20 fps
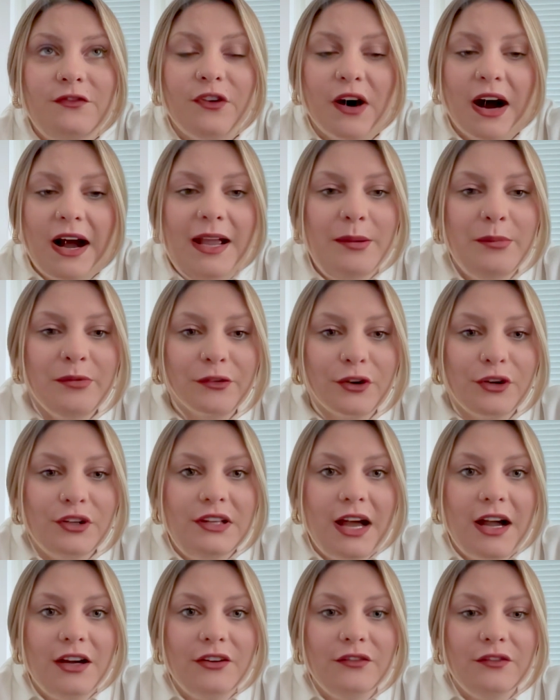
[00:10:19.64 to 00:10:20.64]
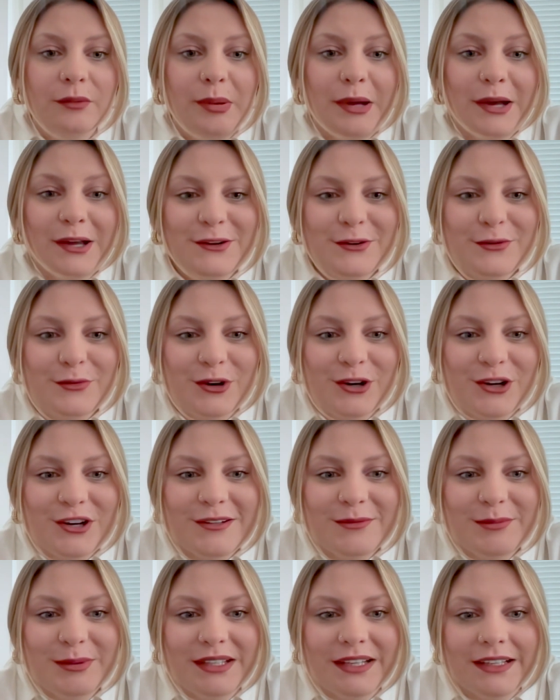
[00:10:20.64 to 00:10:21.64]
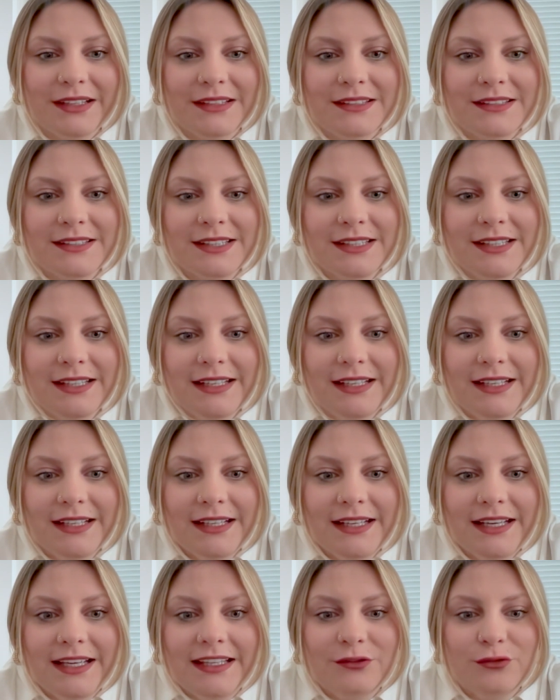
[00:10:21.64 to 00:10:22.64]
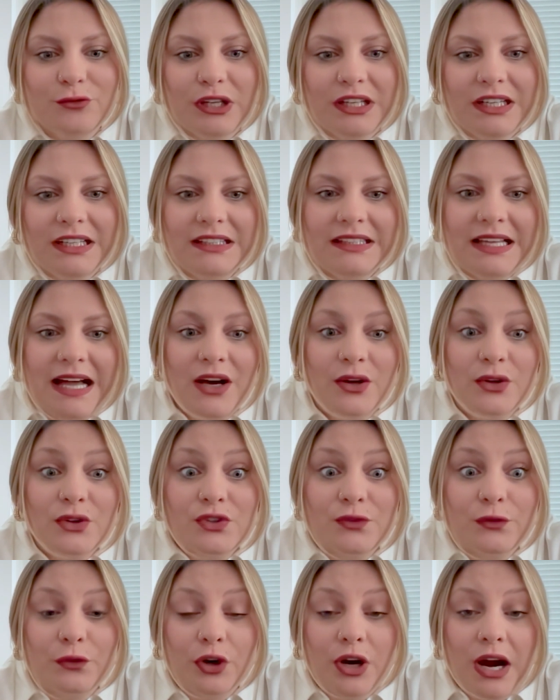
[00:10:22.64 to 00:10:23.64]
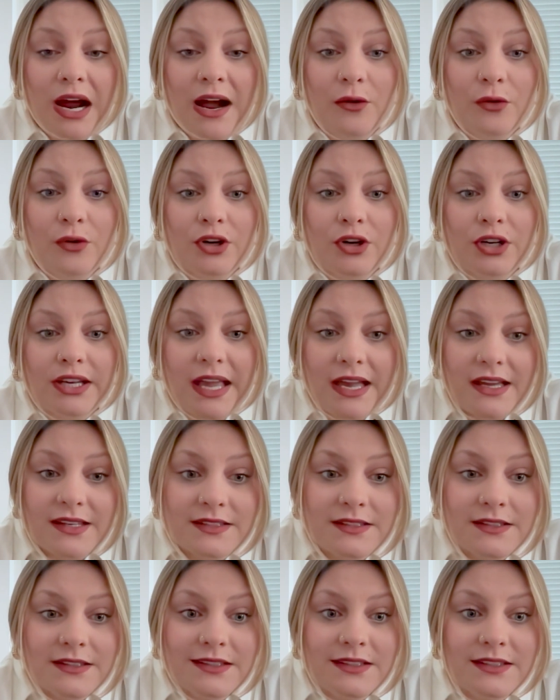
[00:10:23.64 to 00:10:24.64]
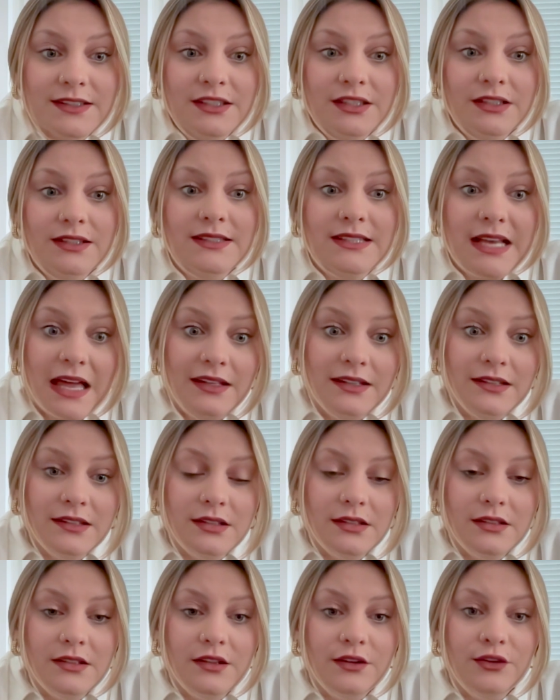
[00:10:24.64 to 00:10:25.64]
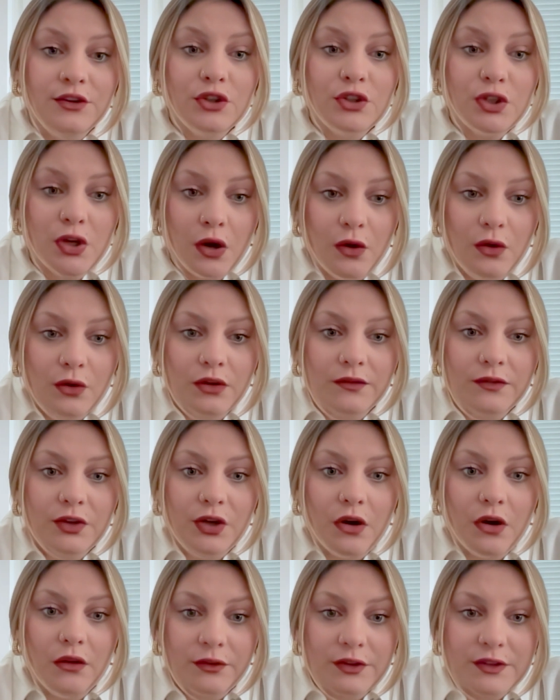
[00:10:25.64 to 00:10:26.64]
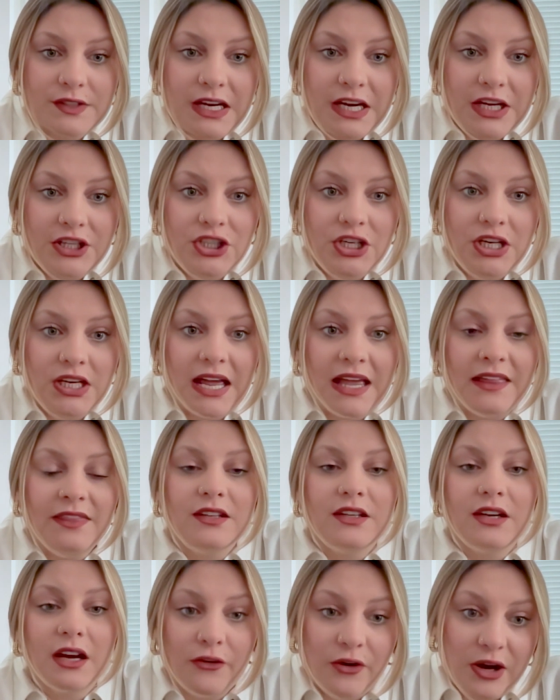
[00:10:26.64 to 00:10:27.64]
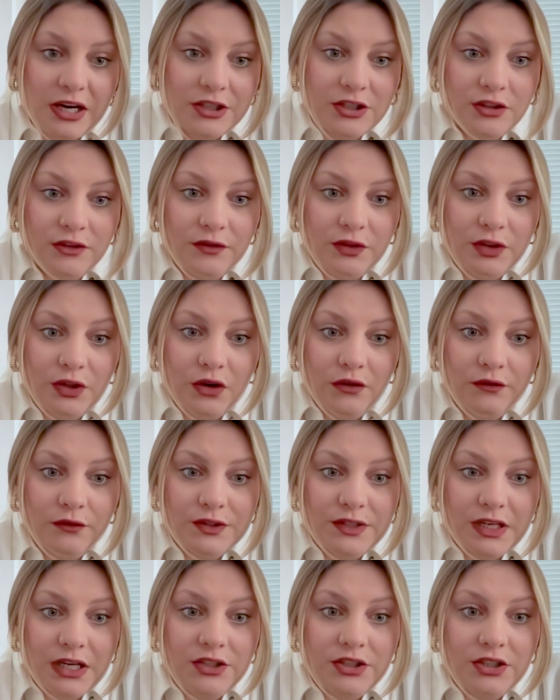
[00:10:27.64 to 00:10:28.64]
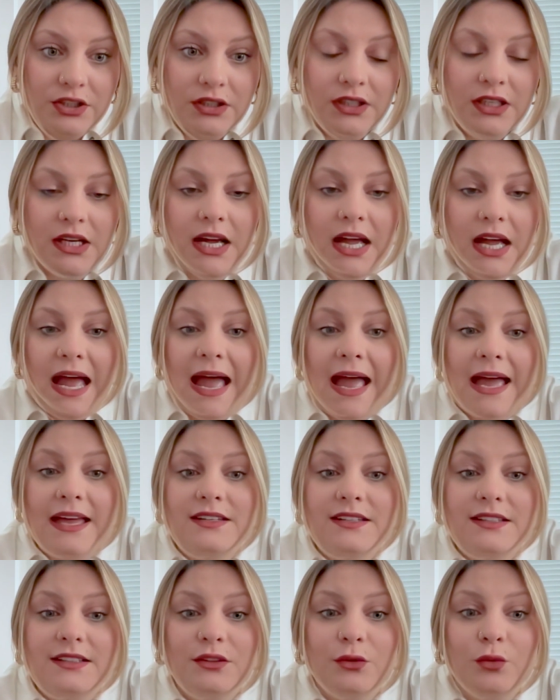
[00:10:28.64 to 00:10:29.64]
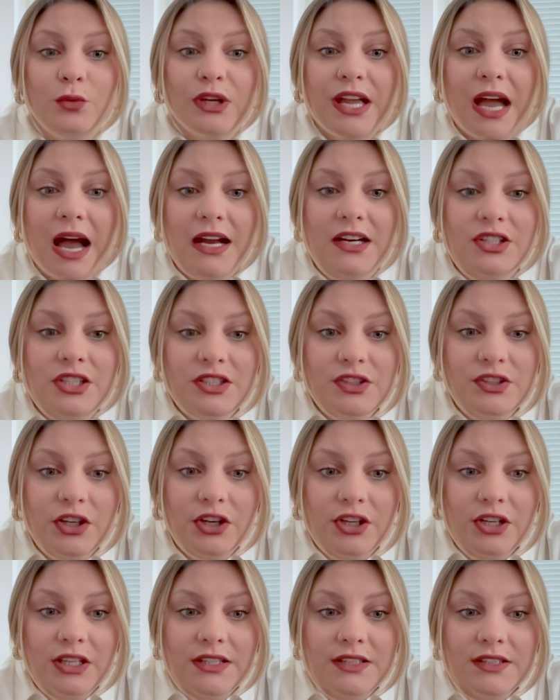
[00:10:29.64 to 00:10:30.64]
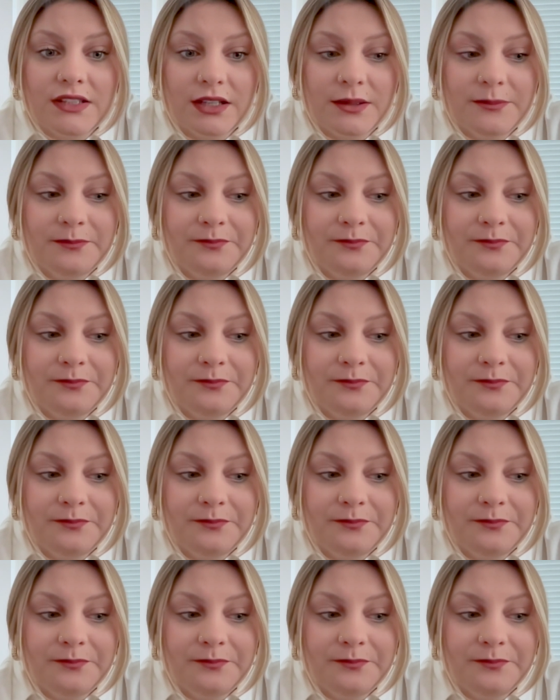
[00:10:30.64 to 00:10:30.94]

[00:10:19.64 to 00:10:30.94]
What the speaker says: vibe, for a lack of a better word, because it really allows for our guests to set the tone of the conversation and the direction of the conversation. And we actually started